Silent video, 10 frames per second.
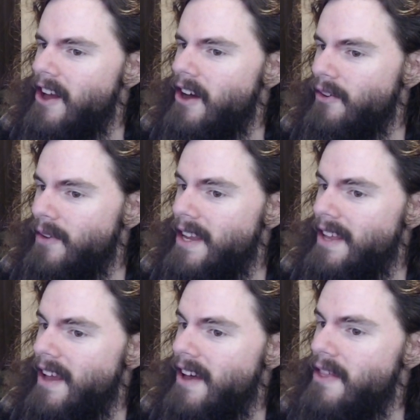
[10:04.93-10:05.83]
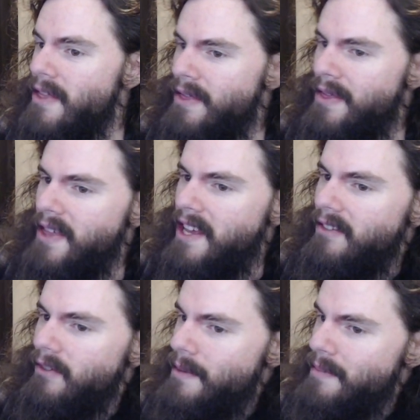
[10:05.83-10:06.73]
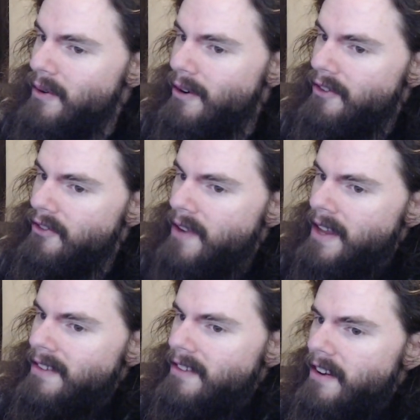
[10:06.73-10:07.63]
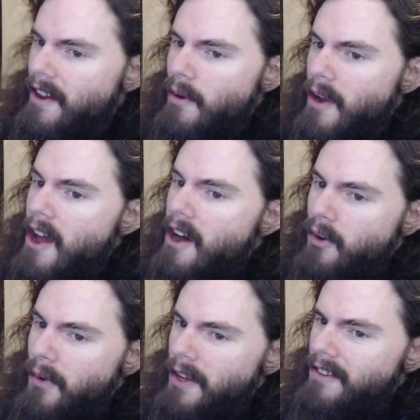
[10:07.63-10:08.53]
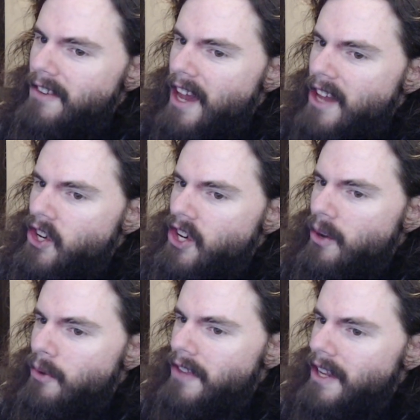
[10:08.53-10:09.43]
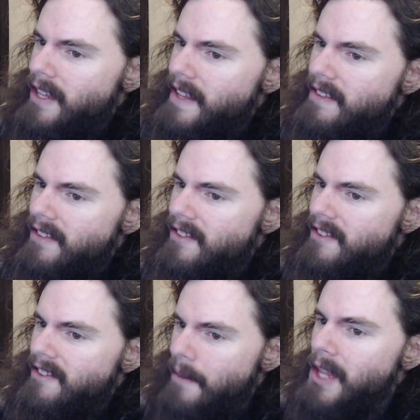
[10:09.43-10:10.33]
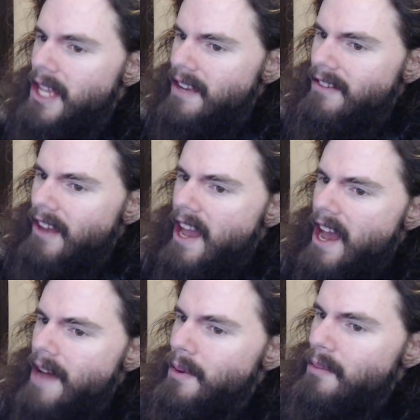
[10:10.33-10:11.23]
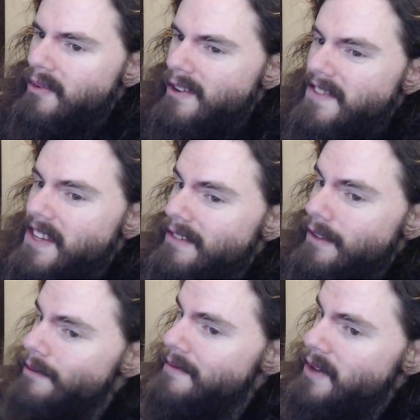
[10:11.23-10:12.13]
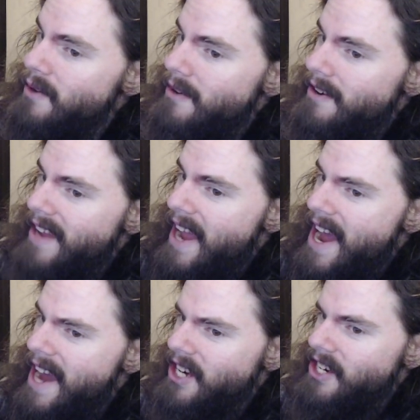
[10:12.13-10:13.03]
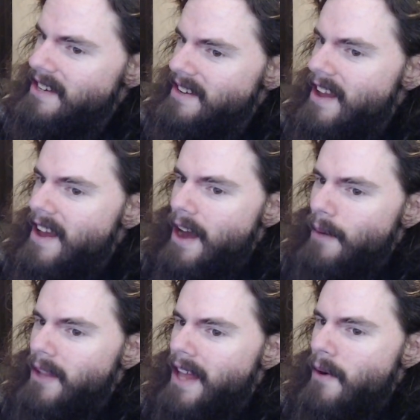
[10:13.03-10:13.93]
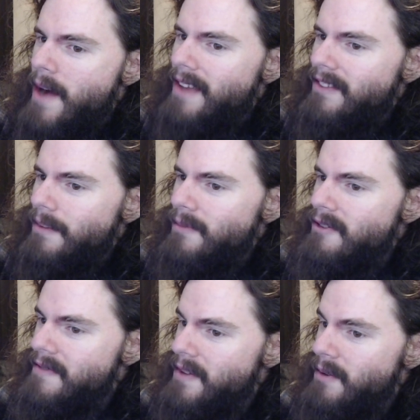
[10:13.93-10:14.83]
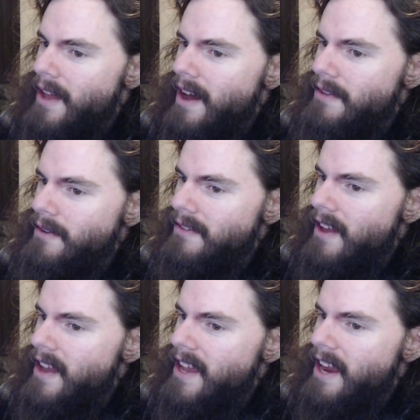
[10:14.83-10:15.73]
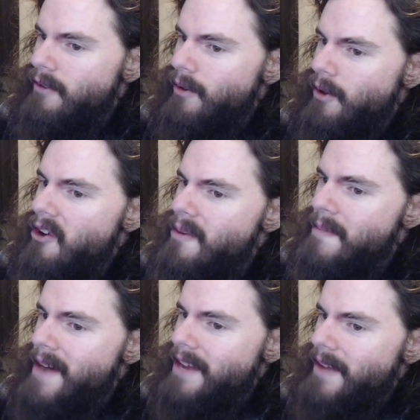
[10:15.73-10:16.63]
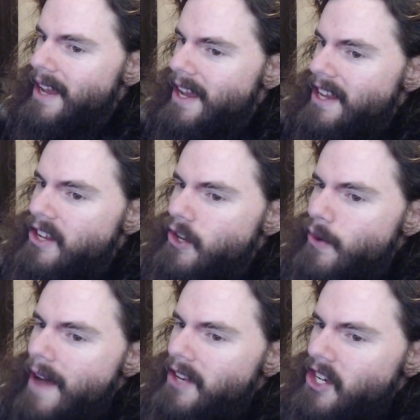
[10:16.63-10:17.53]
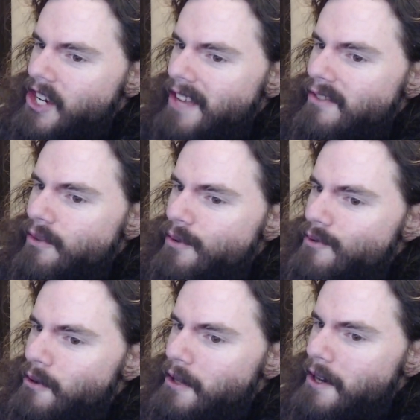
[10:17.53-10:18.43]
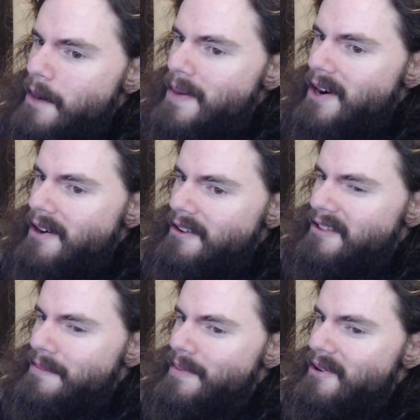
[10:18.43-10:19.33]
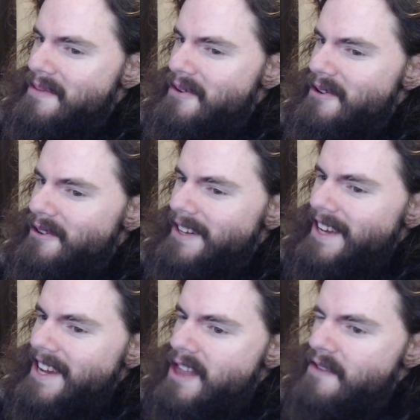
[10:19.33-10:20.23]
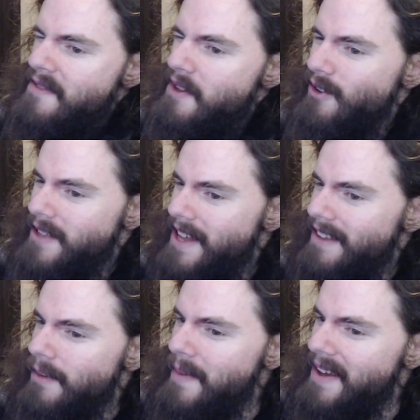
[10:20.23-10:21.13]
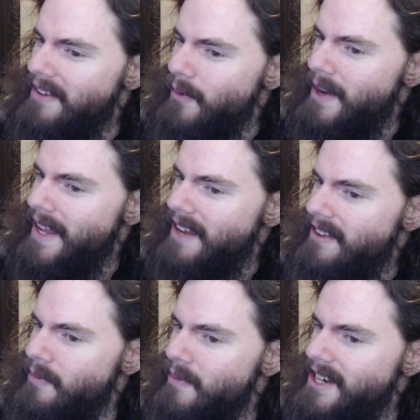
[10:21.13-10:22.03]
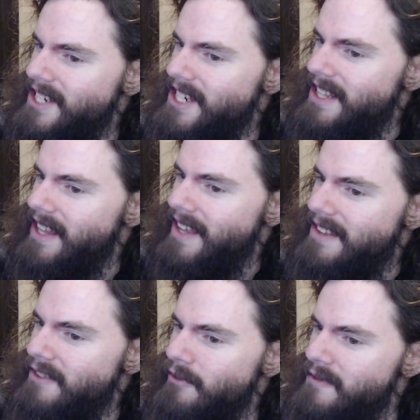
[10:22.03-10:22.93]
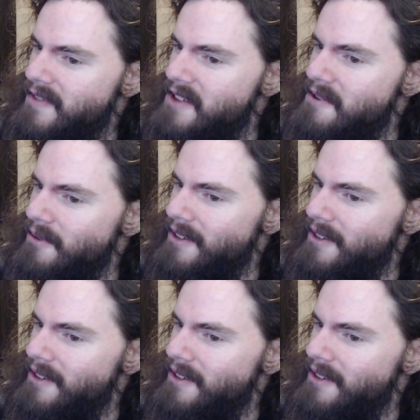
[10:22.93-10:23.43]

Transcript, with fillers: Agree. These are important trends to note. A quick scan shows that at least some of these have been previously reviewed and actioned. I will now ask them to review the others. Carol, remind me, did you have a chance to enroll in our partner support portal? In the future, that's the best way to get a spreadsheet like this reviewed.